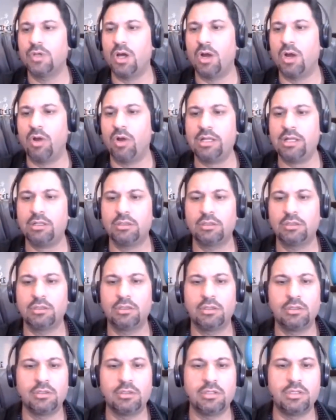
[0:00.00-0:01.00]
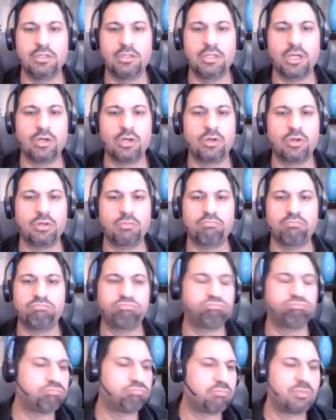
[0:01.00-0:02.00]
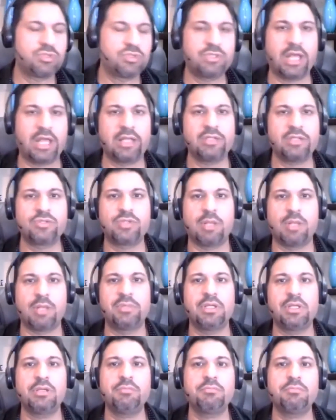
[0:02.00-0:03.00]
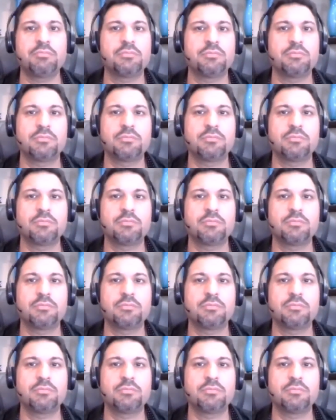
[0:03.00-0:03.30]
All right, they're selling something,